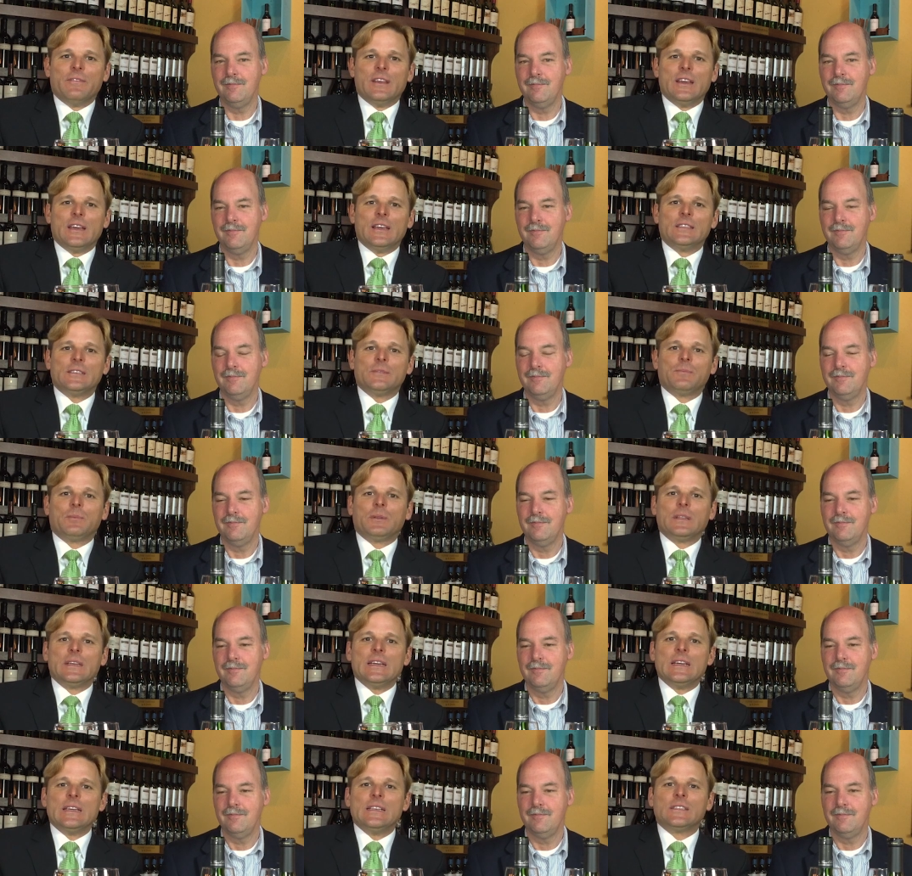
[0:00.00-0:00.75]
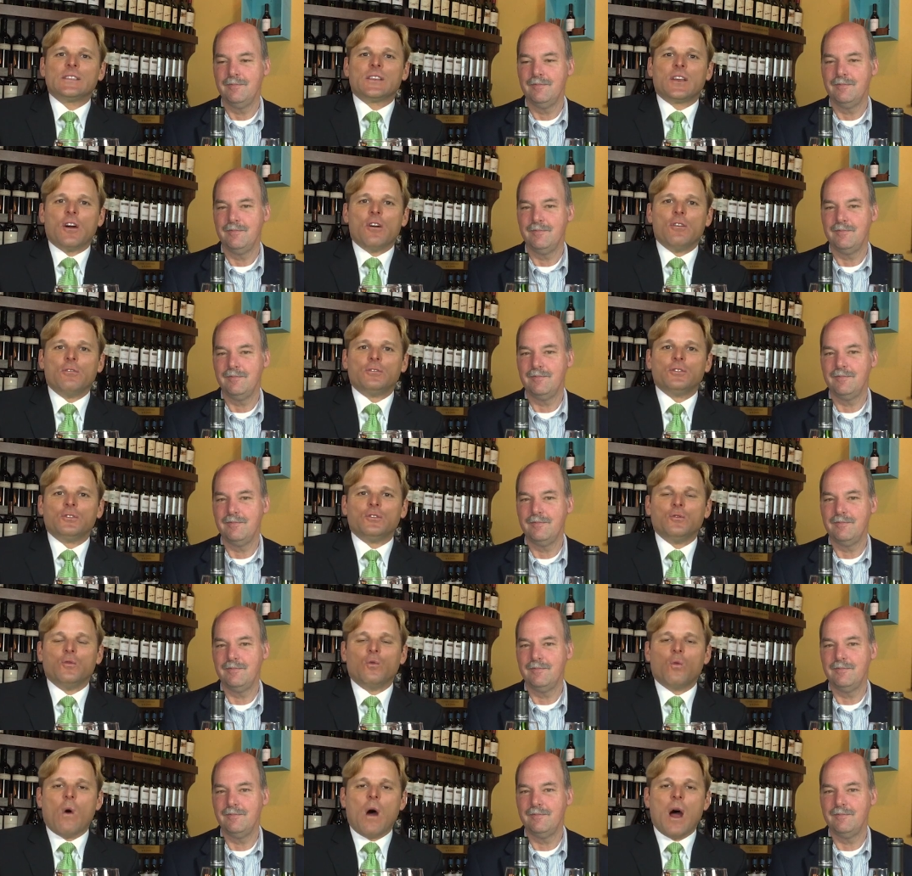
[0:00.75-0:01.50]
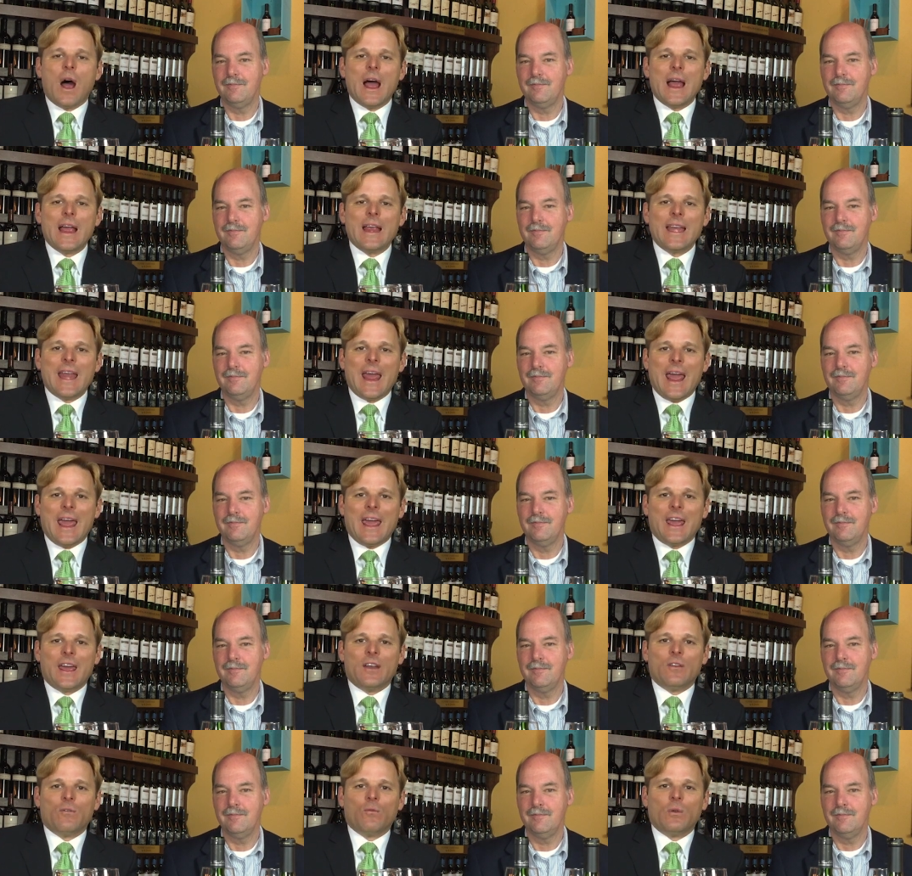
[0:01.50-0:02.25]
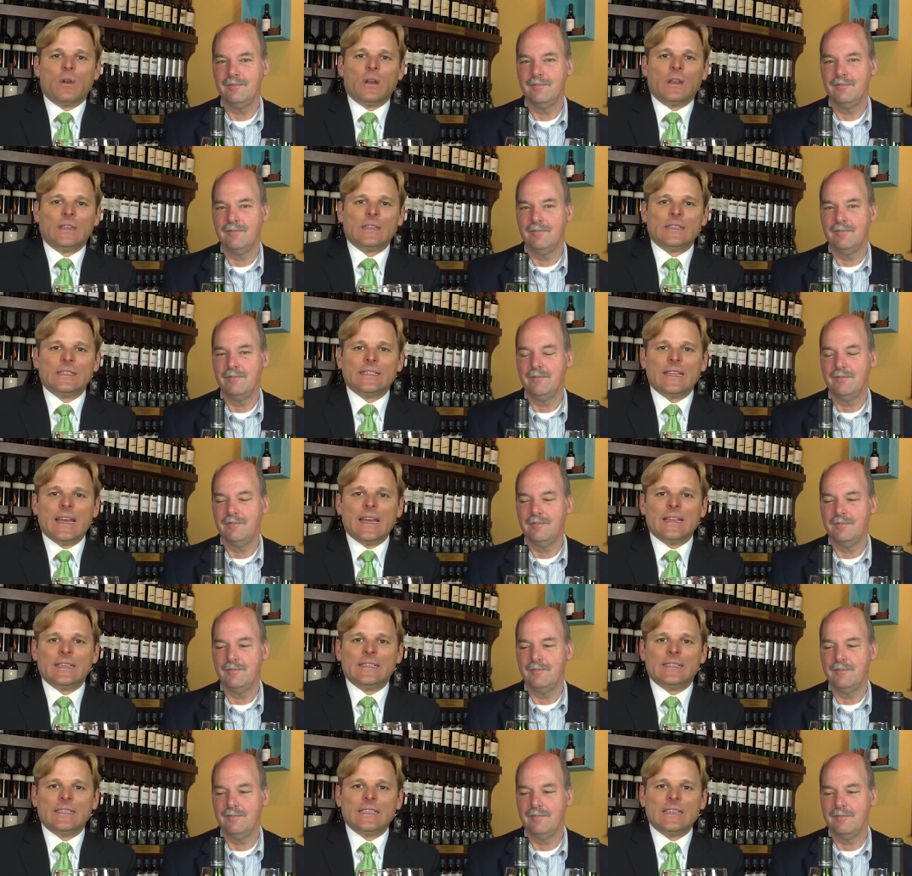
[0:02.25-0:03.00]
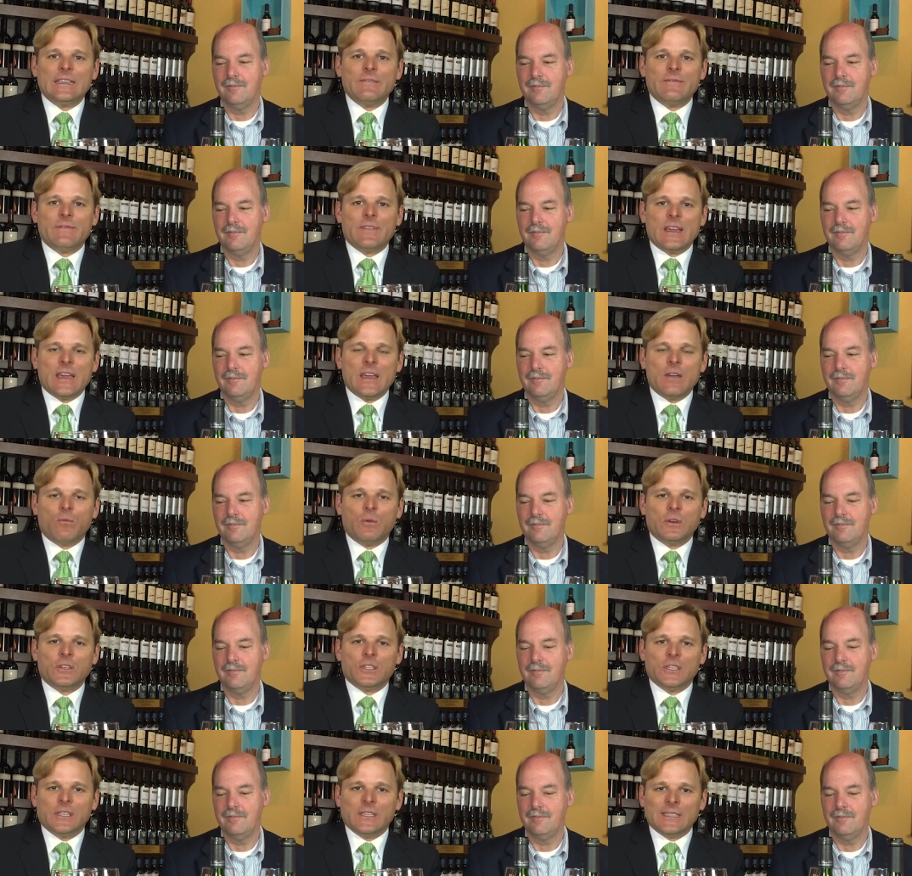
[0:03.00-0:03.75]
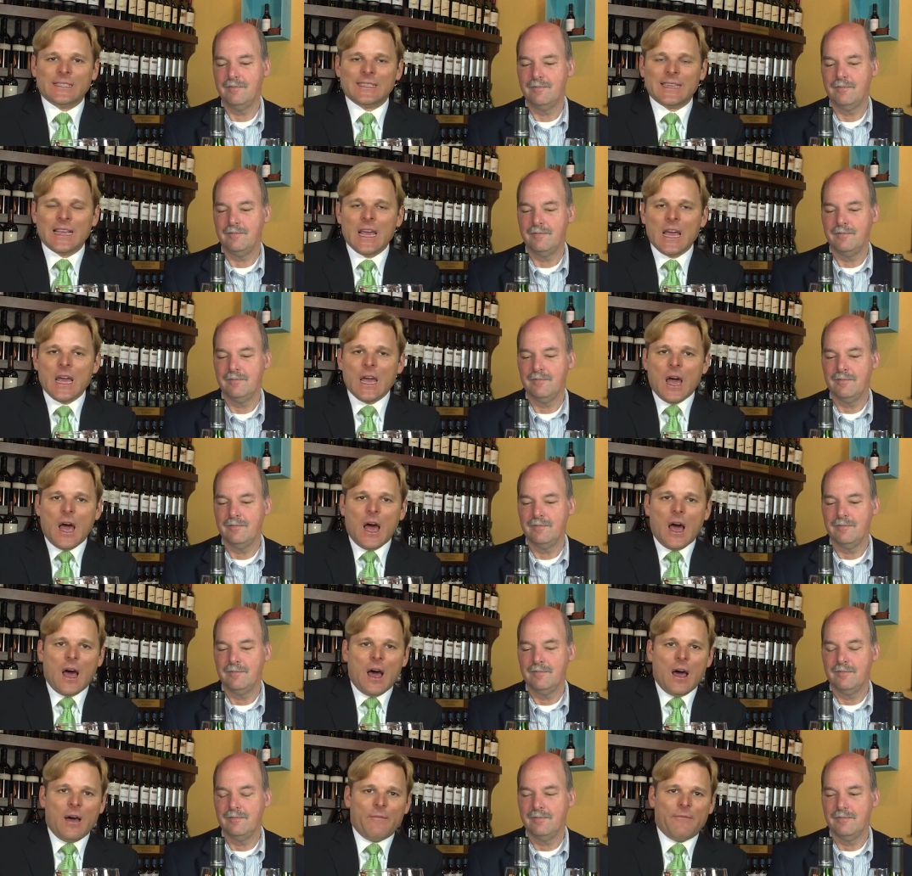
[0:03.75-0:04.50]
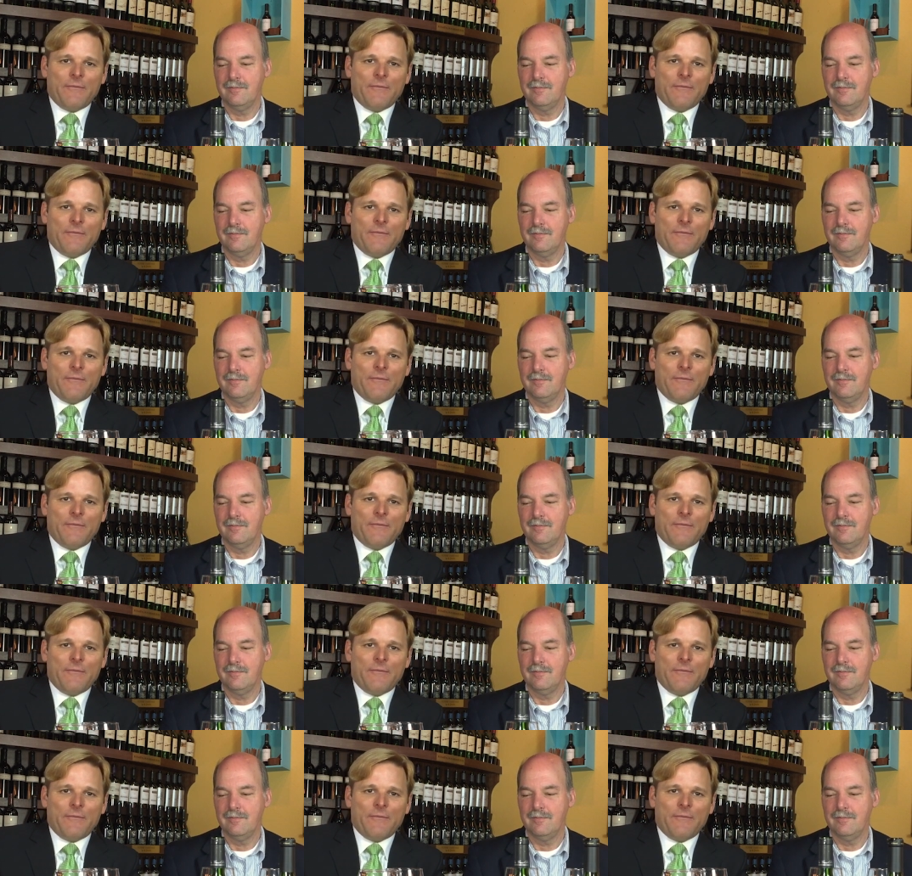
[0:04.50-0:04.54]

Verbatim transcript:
Speaker 1: this, please go to Wine and Real Estate T V, which is uh,